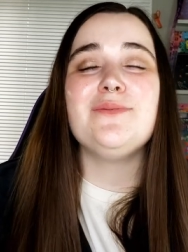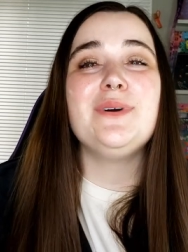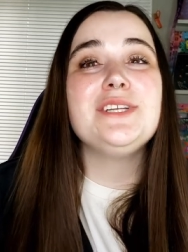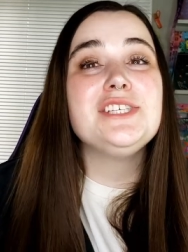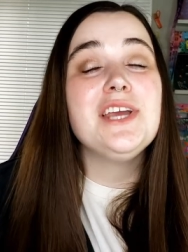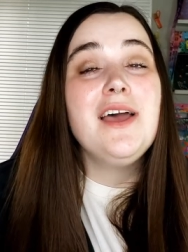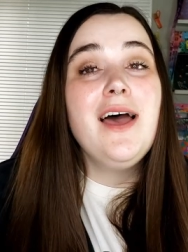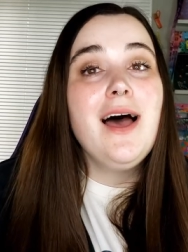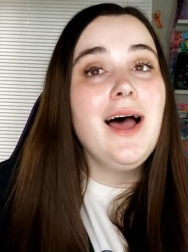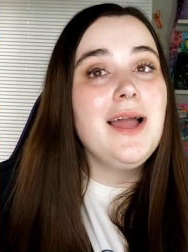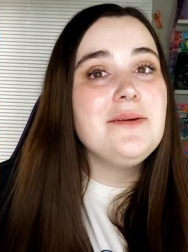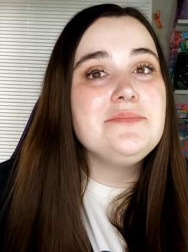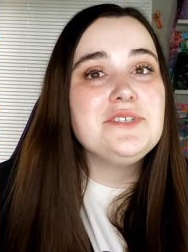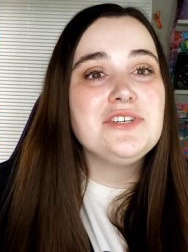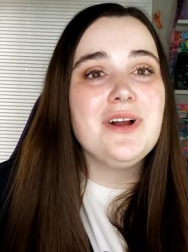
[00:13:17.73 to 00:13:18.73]
which
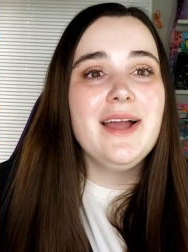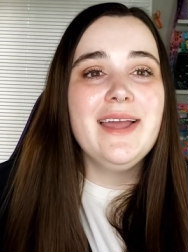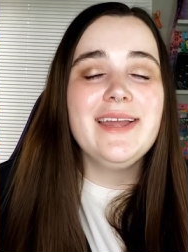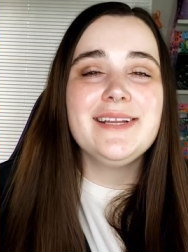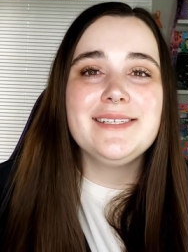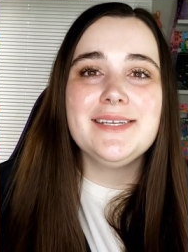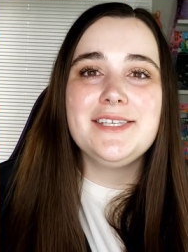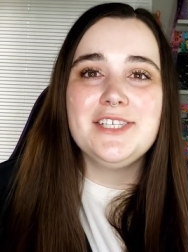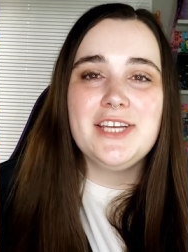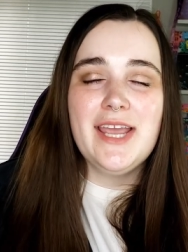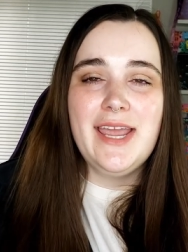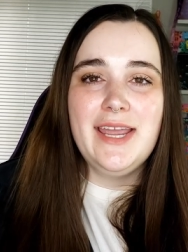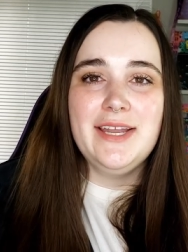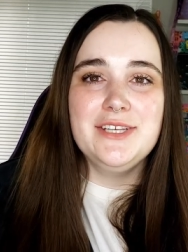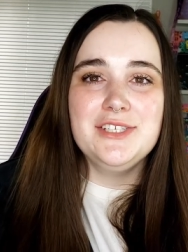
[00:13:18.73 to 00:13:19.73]
I'm trying to
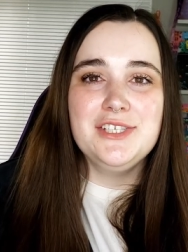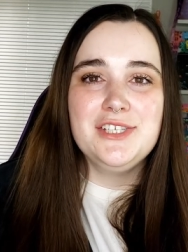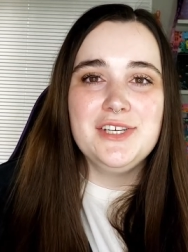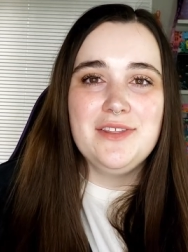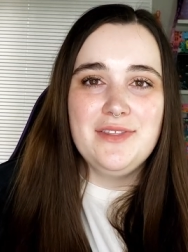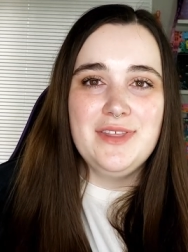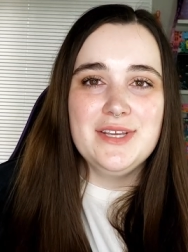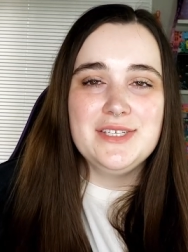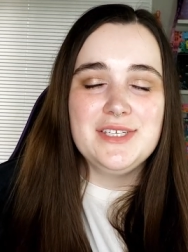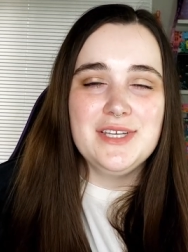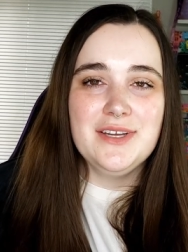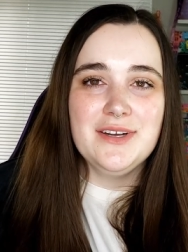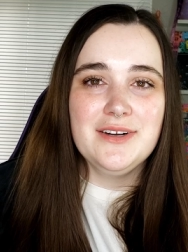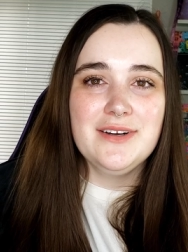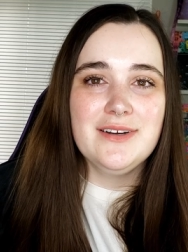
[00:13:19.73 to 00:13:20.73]
change this
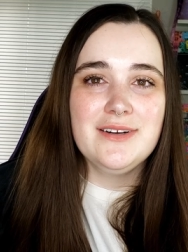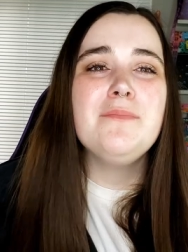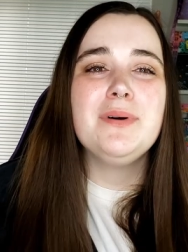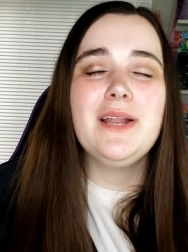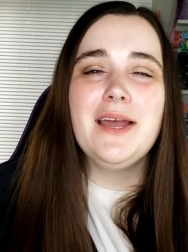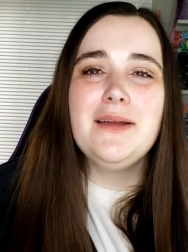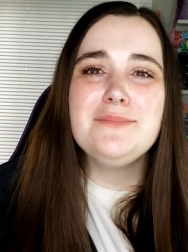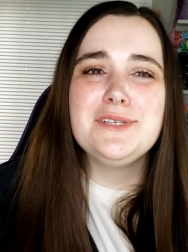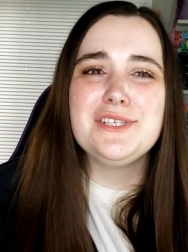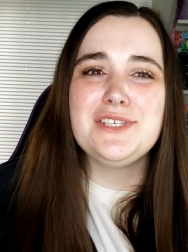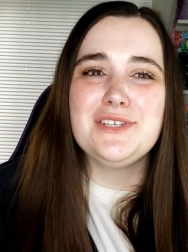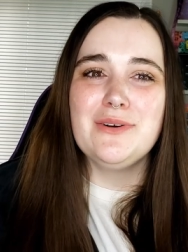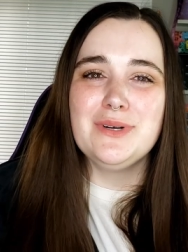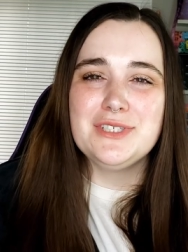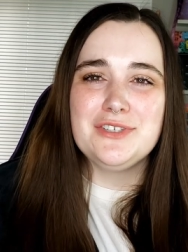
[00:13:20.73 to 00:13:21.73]
year. But I am just
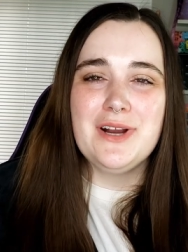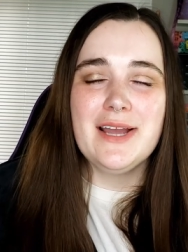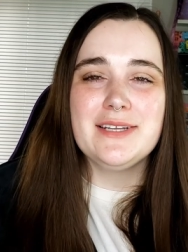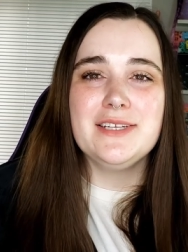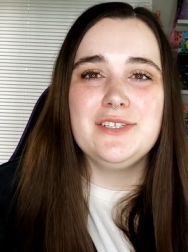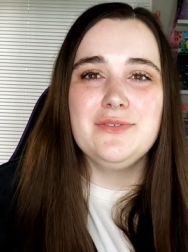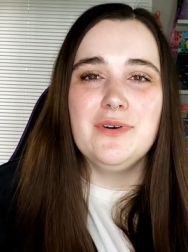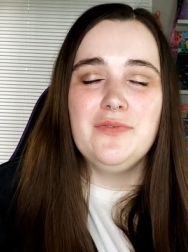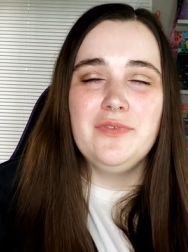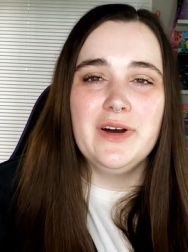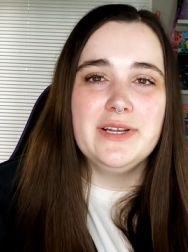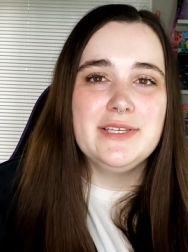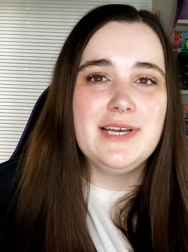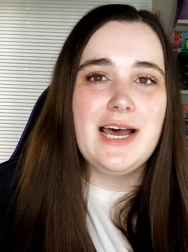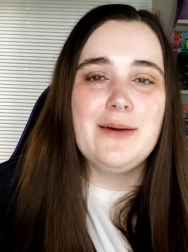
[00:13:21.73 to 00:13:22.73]
so attracted to a
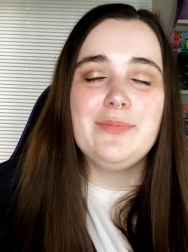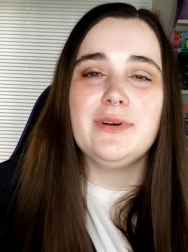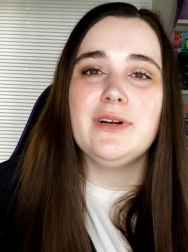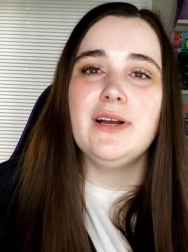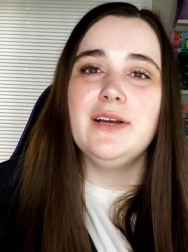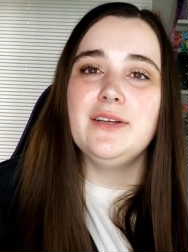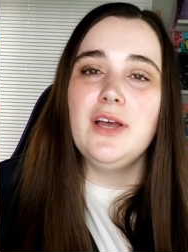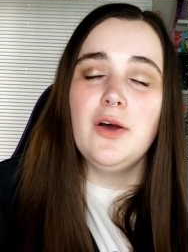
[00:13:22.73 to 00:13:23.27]
fun topper.